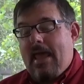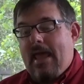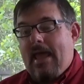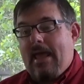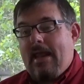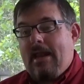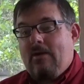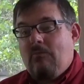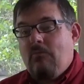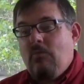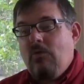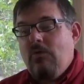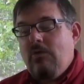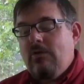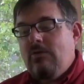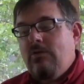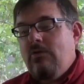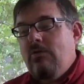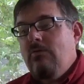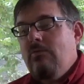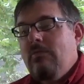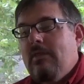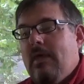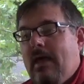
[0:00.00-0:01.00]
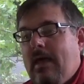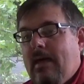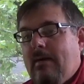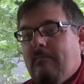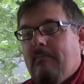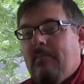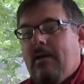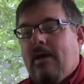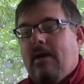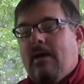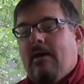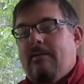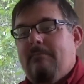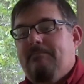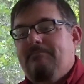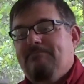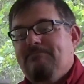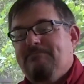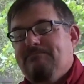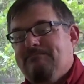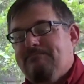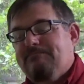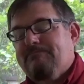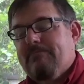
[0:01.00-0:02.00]
And I want to do that by
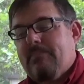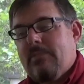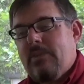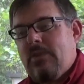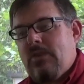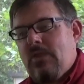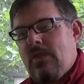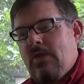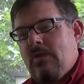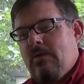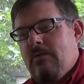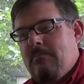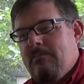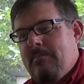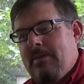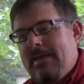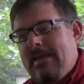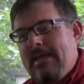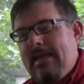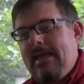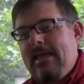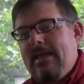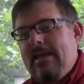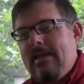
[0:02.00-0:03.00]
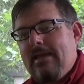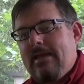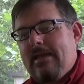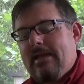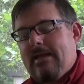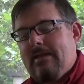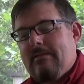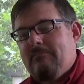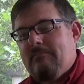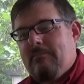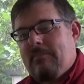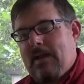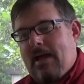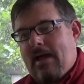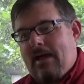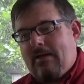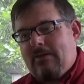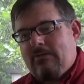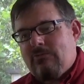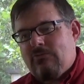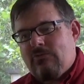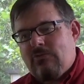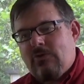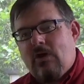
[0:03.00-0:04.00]
beginning
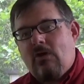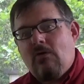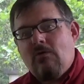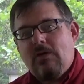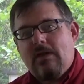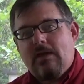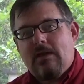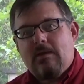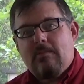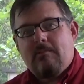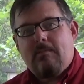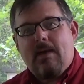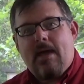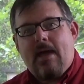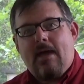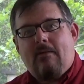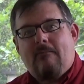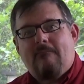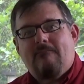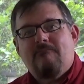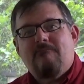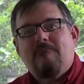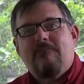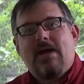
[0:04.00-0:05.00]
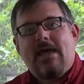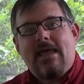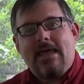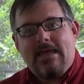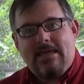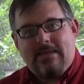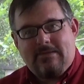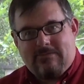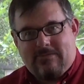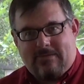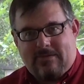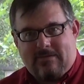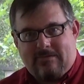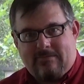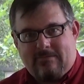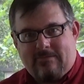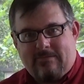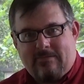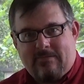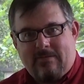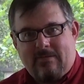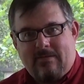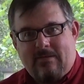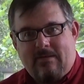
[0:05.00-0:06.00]
by us talking about
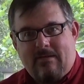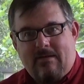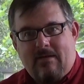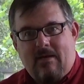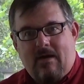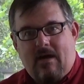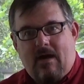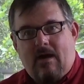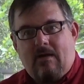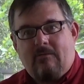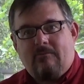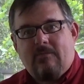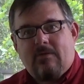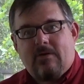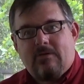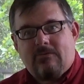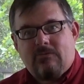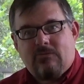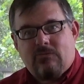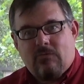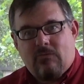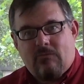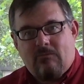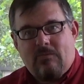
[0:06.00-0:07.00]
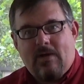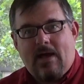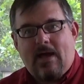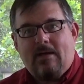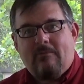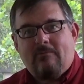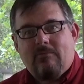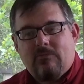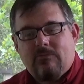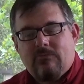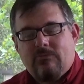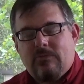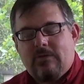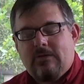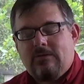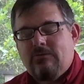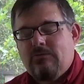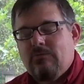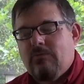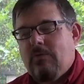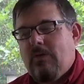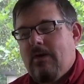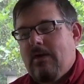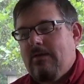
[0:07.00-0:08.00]
phases of a survival
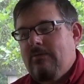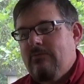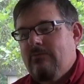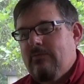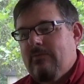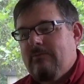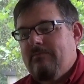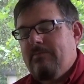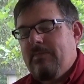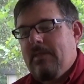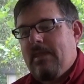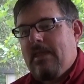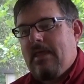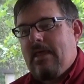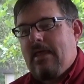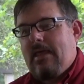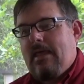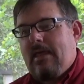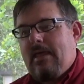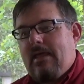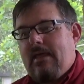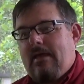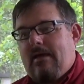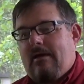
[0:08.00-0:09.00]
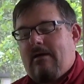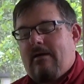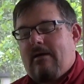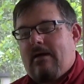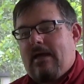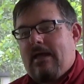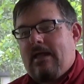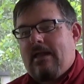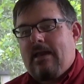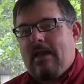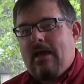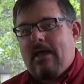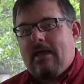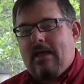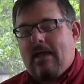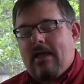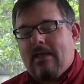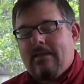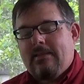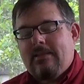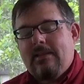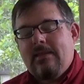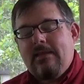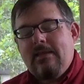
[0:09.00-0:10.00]
situation. And
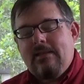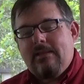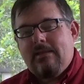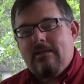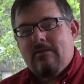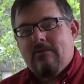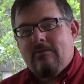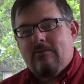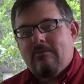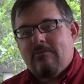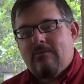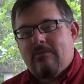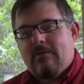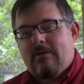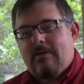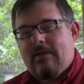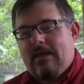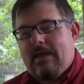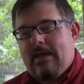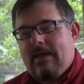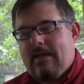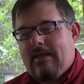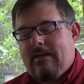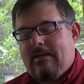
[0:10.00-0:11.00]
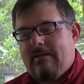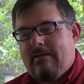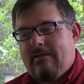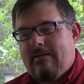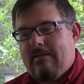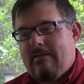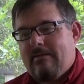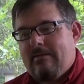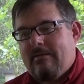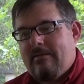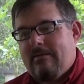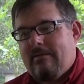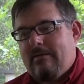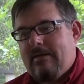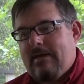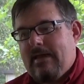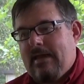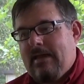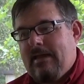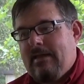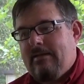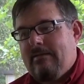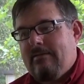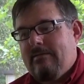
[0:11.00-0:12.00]
I think there's,
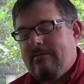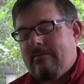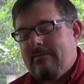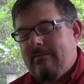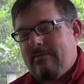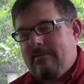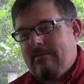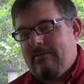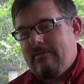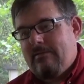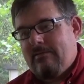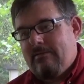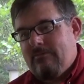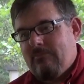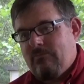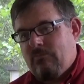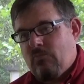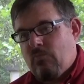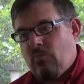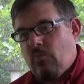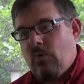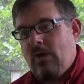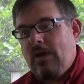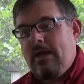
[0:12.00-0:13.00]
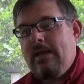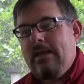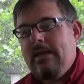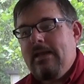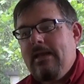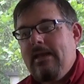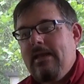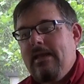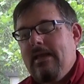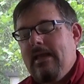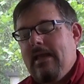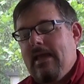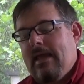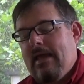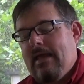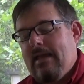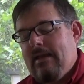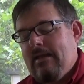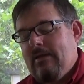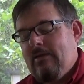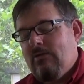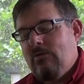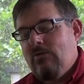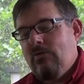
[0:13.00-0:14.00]
in reading
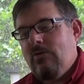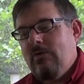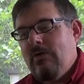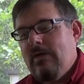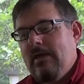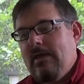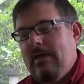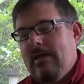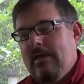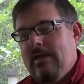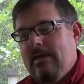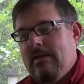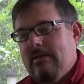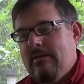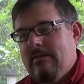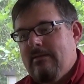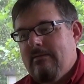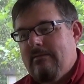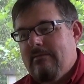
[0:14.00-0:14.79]
and looking and